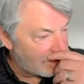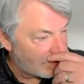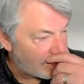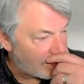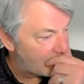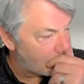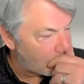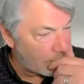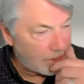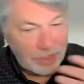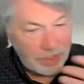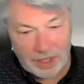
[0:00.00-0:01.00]
you know that's
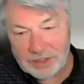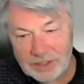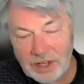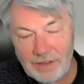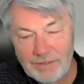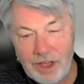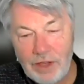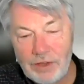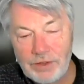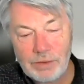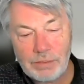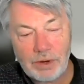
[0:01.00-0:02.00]
one of the things that i
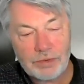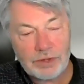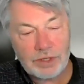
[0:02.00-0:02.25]
value about